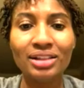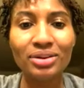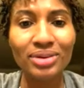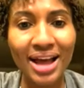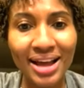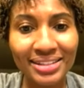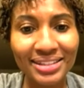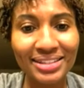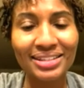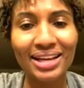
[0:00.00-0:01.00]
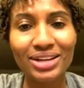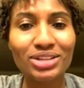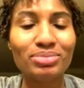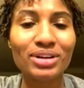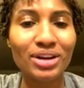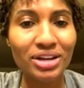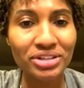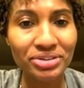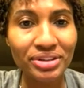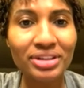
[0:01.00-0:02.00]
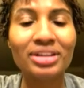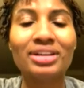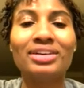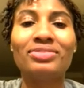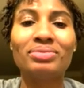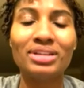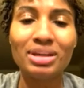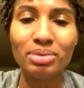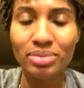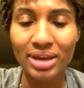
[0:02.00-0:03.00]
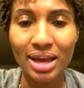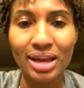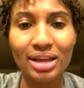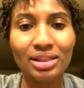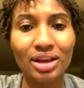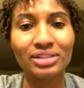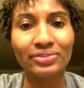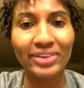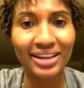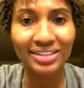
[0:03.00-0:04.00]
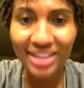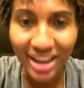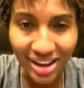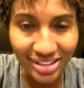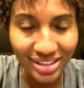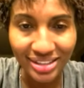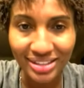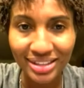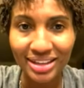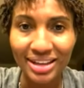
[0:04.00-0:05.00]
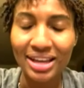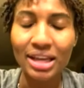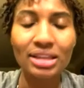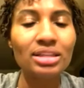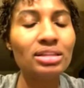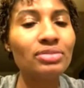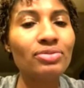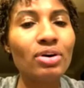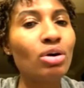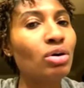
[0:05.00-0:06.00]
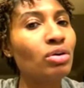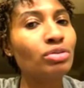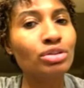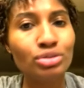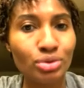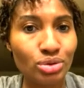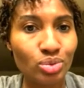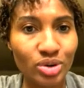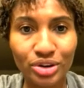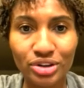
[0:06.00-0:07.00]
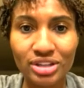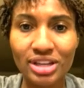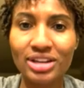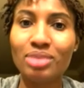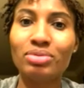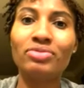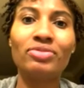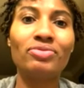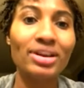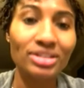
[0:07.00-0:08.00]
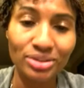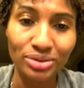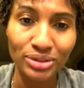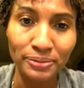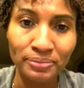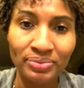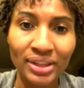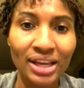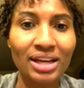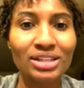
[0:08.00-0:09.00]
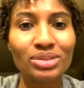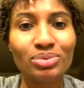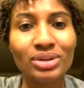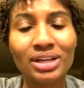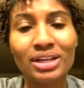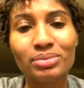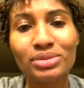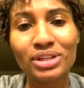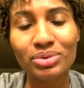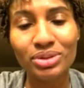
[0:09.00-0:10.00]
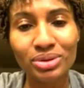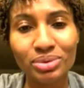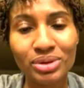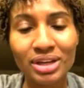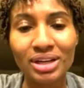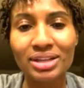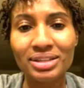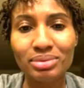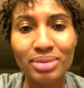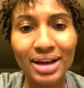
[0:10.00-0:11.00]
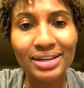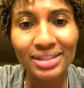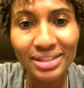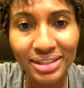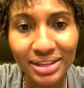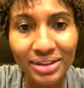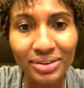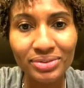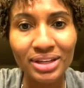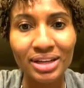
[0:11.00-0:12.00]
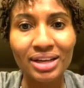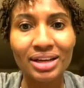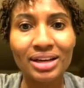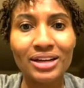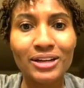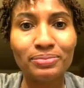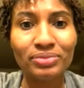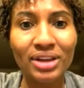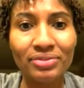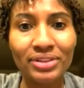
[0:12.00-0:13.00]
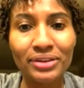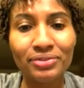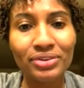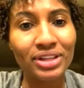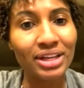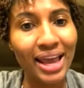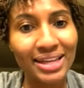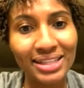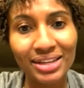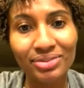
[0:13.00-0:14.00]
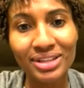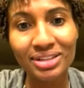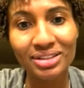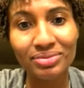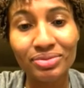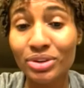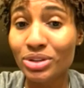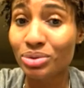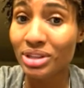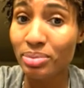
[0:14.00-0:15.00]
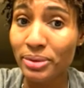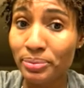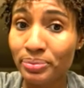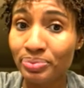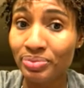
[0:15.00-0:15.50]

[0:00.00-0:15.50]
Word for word: Hello, guys. This is Angel McCoughtry from the WNBA Las Vegas Aces, and this is for all the social workers and helping professionals. I just want to um, share with you uh, some of my initiatives, um, definitely for the anti-racism virtual summit,